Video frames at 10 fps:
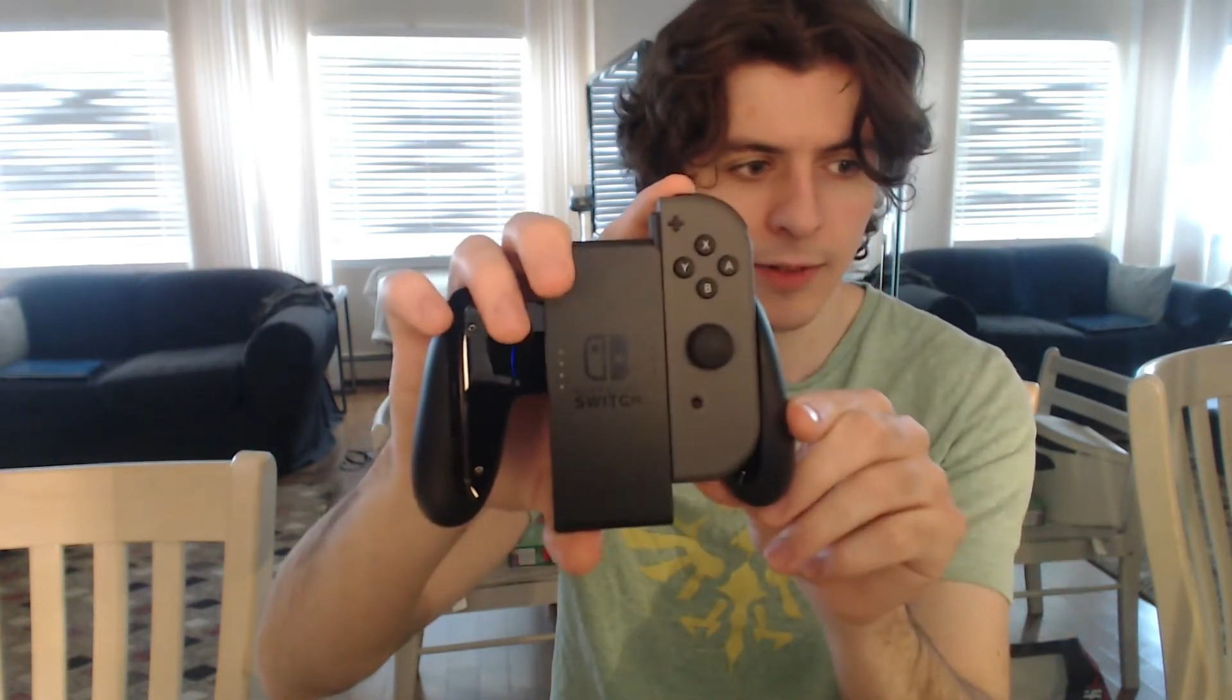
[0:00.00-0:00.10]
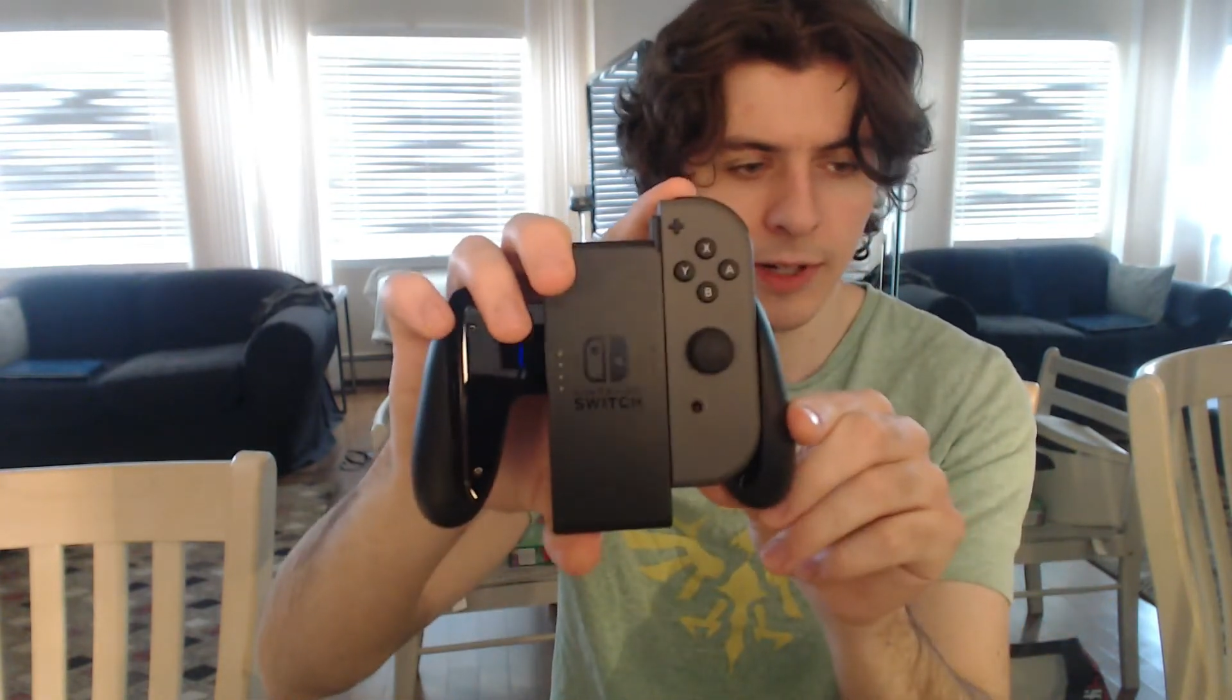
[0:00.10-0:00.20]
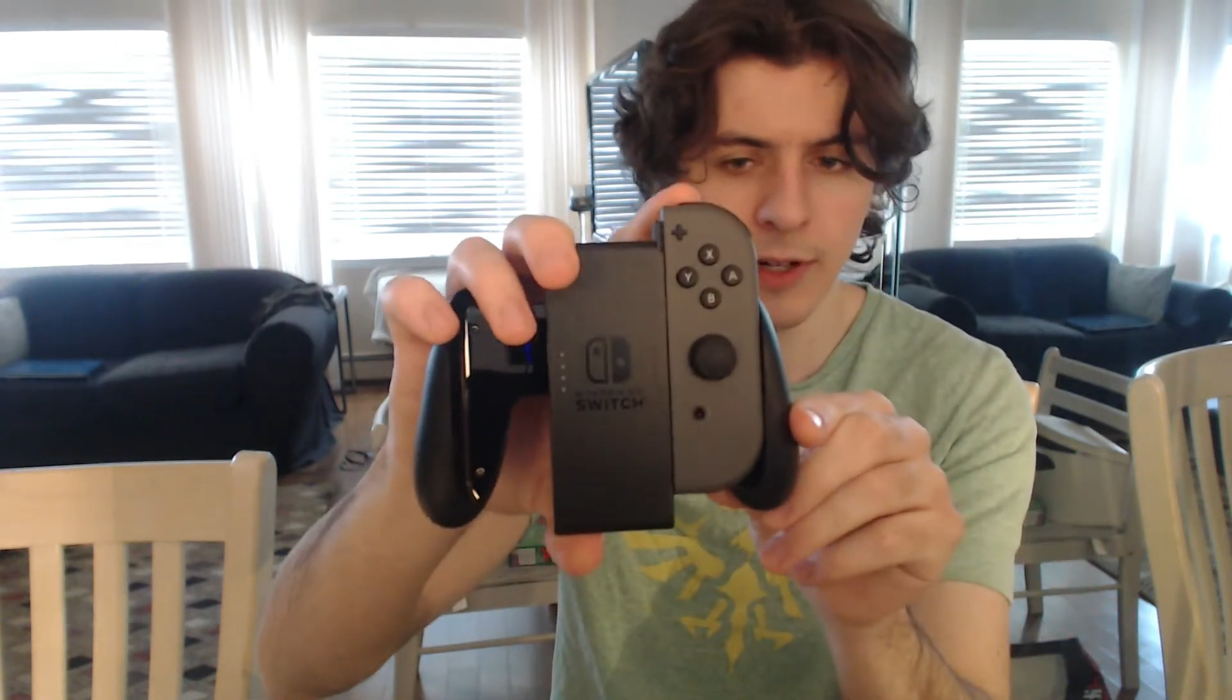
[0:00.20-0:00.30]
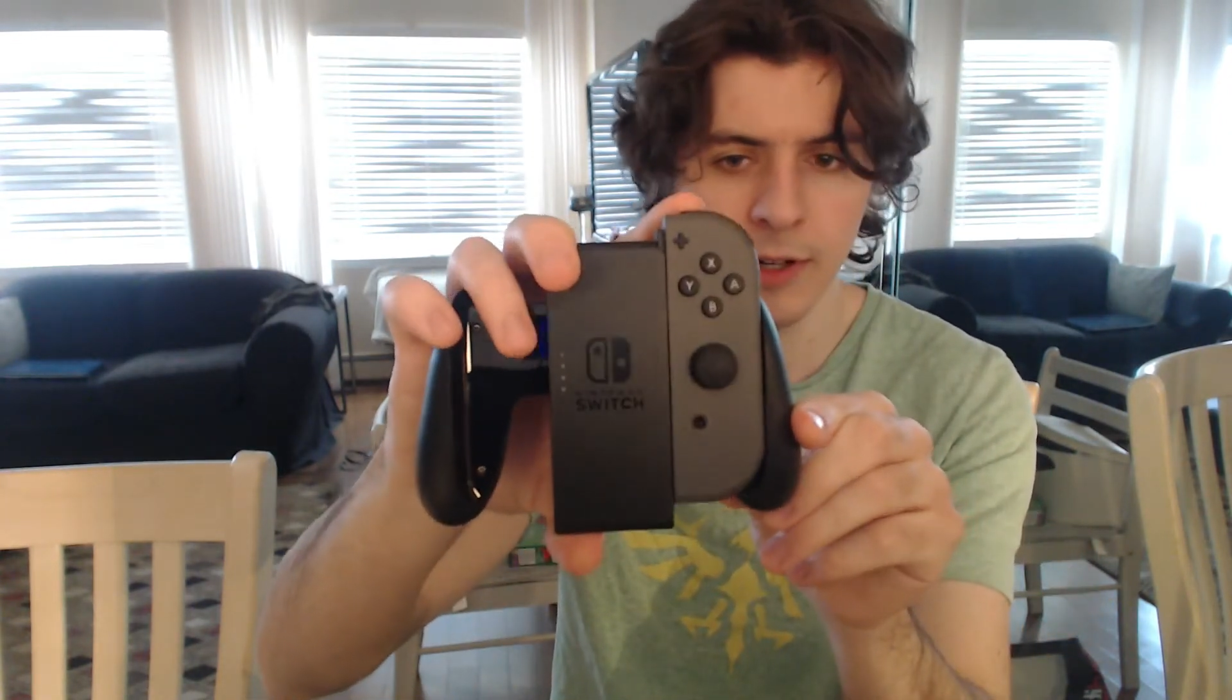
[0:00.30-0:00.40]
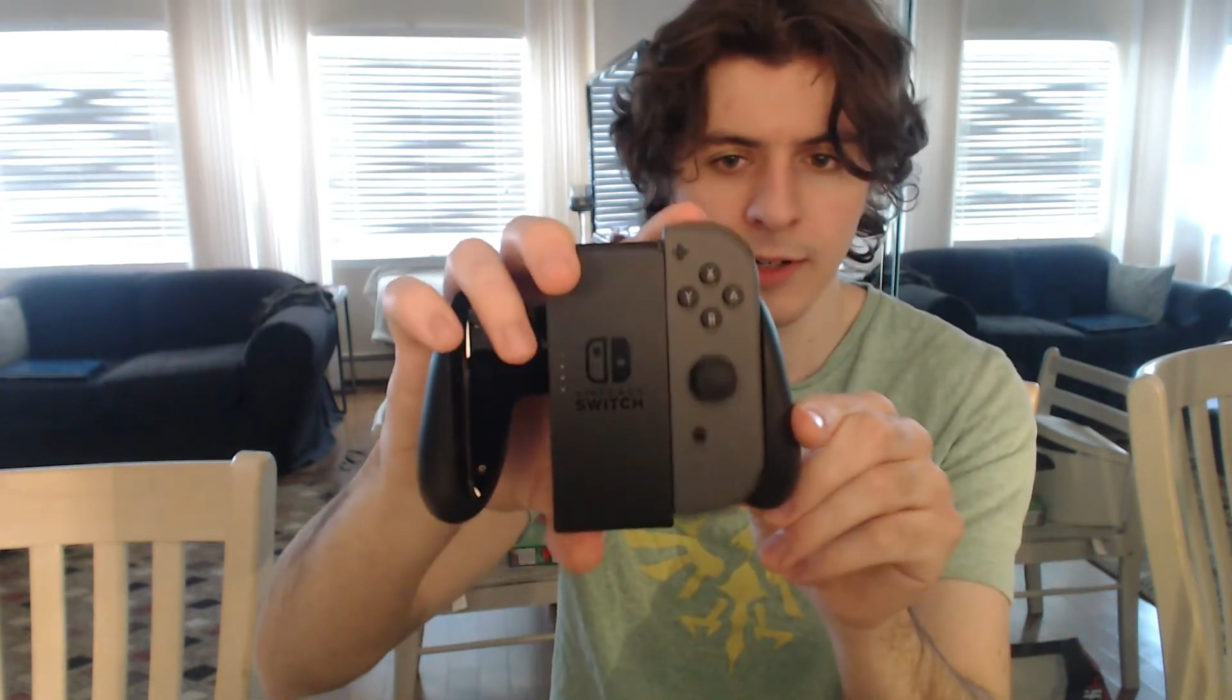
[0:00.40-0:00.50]

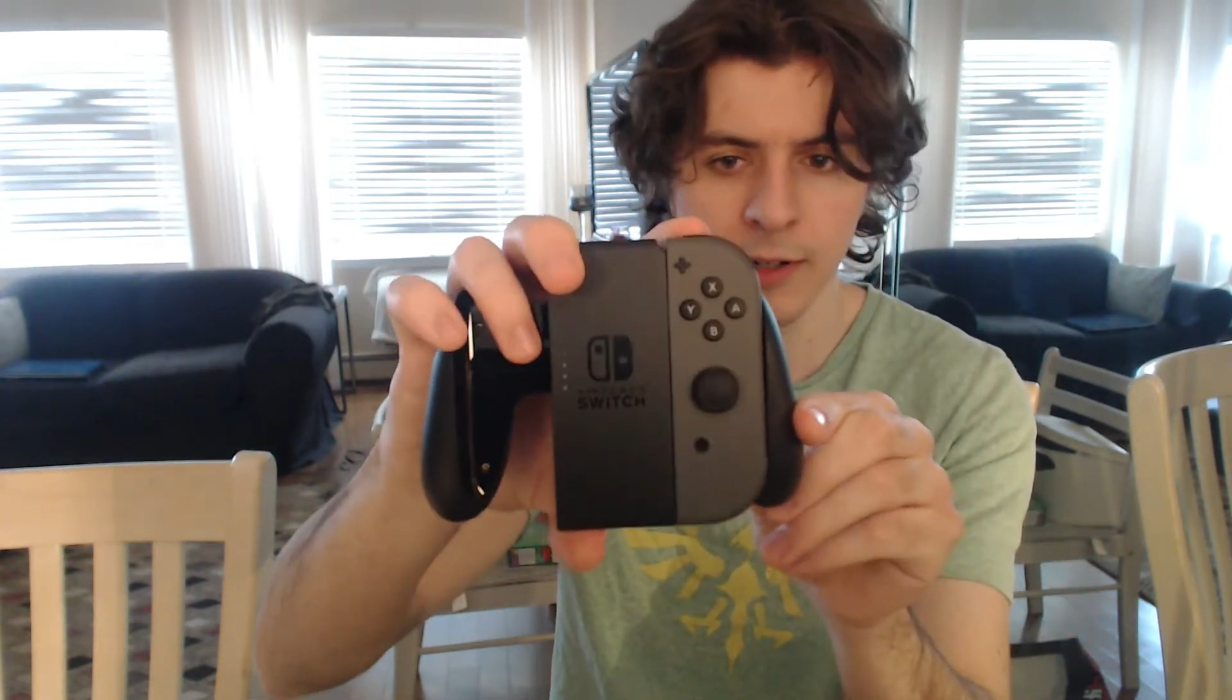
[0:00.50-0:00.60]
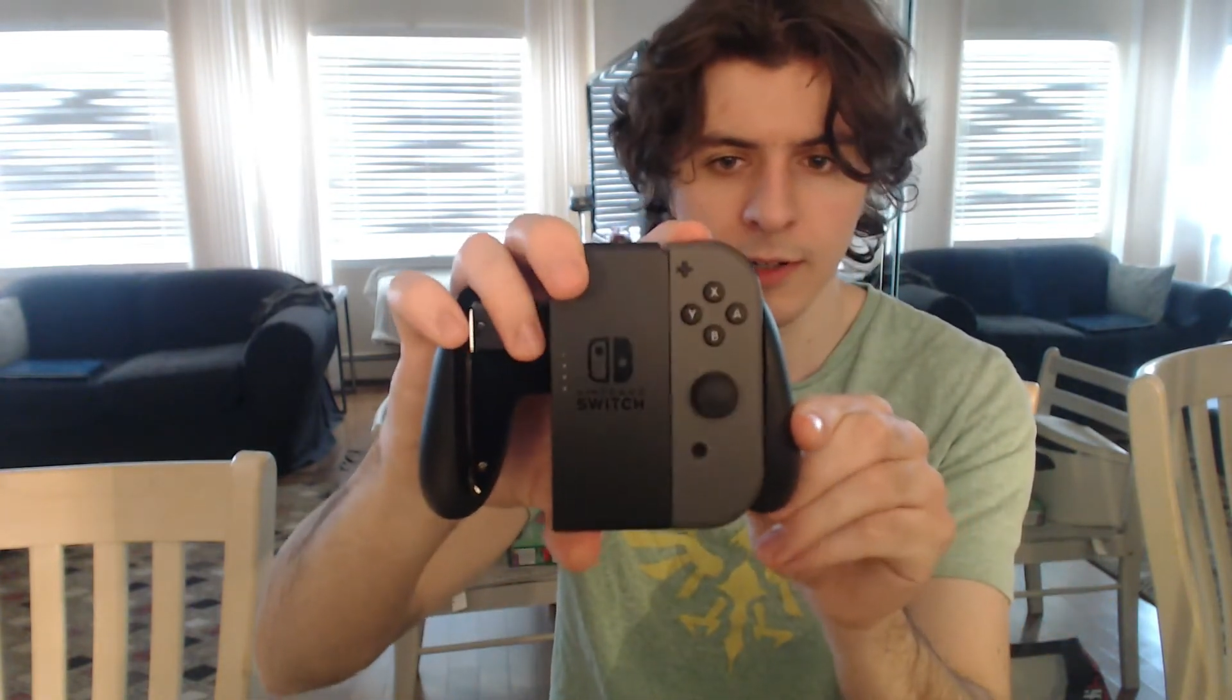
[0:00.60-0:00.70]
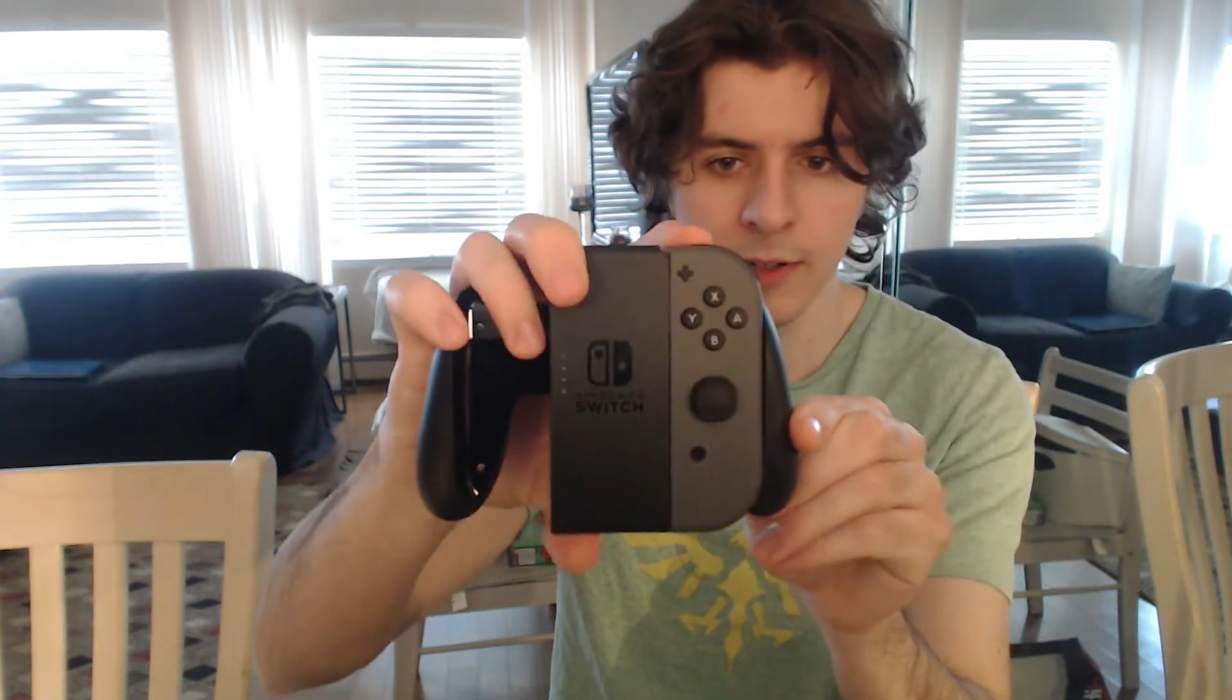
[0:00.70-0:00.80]
right here.